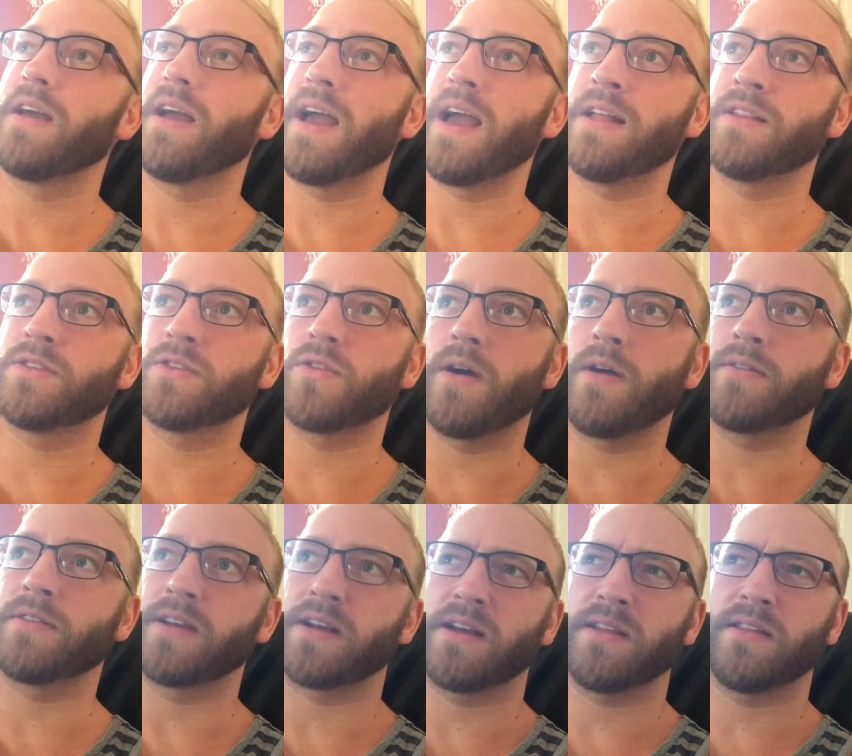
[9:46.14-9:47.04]
And so I
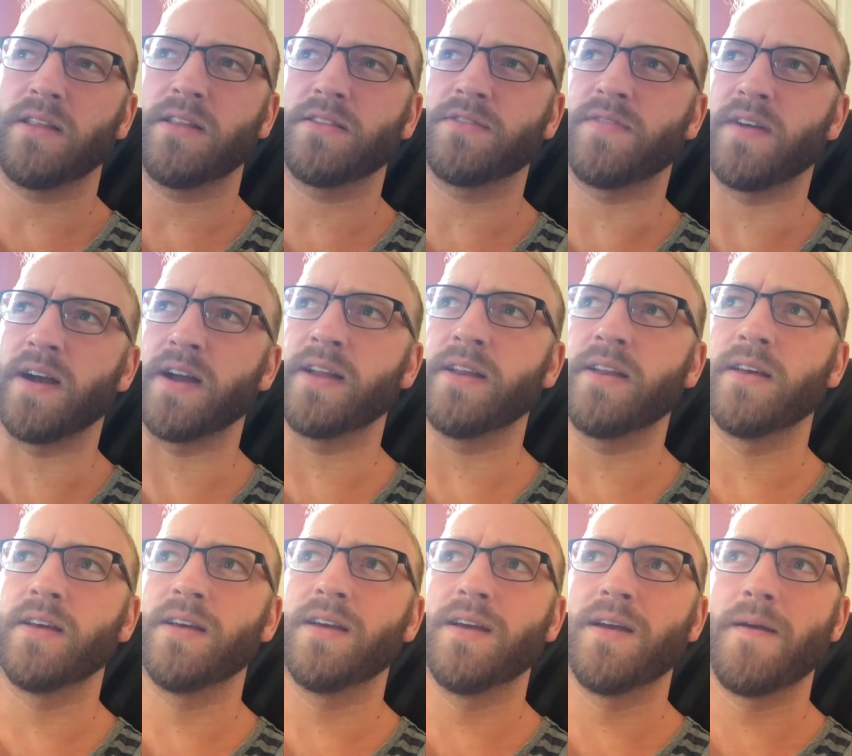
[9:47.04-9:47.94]
was like, that's fine.
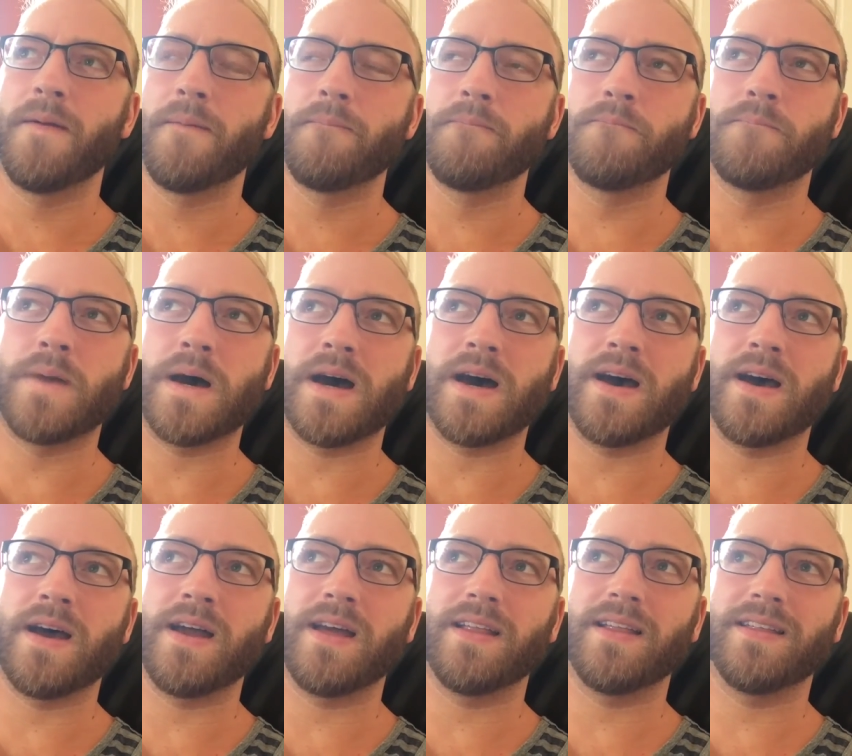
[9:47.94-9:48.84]

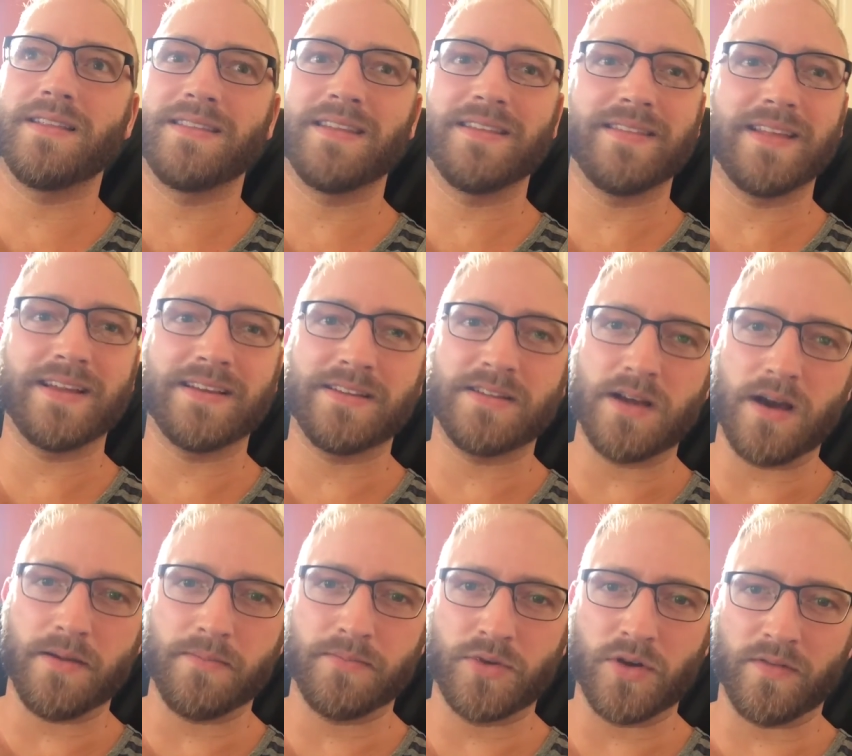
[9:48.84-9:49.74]
But then they
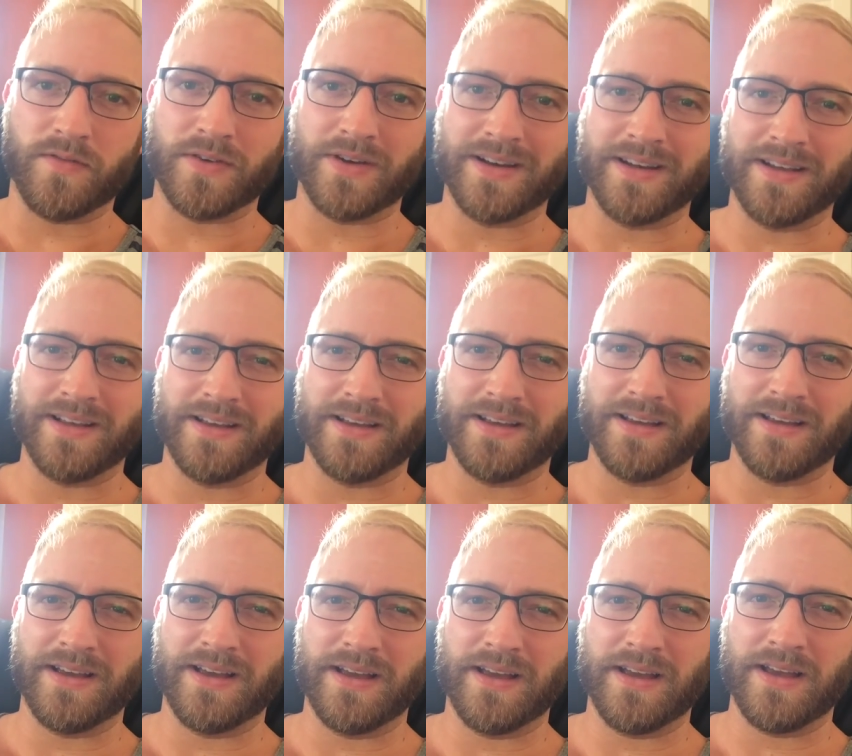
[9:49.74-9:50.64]
dubbed over it
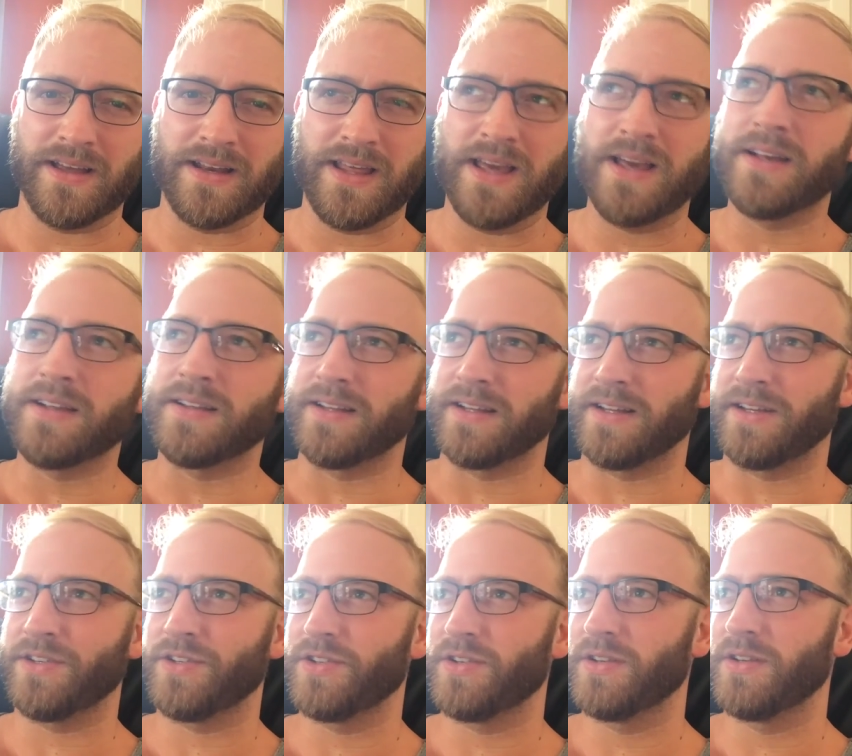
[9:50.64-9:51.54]
in
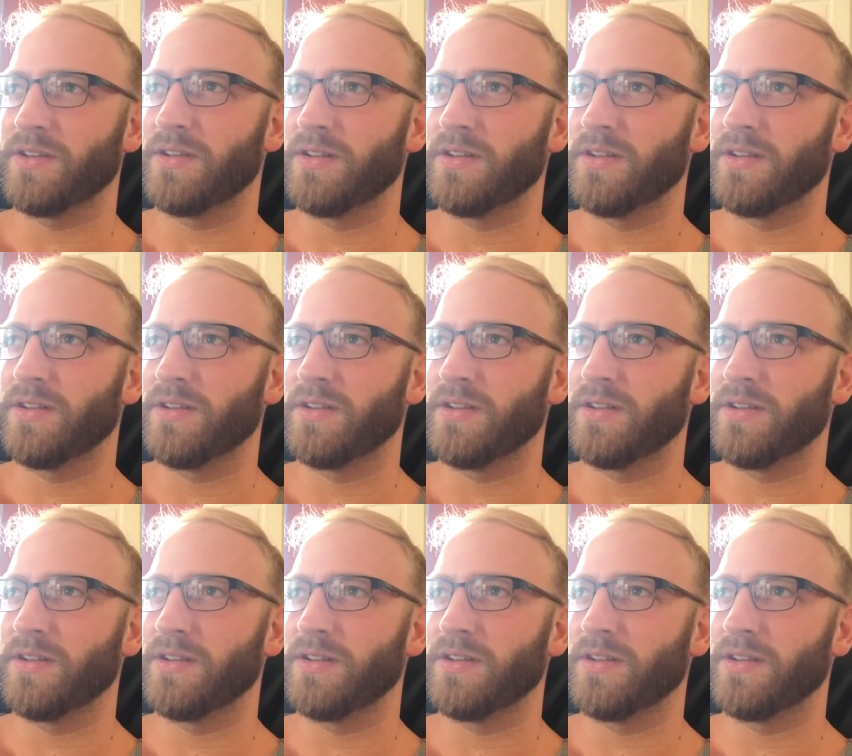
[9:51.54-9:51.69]
English,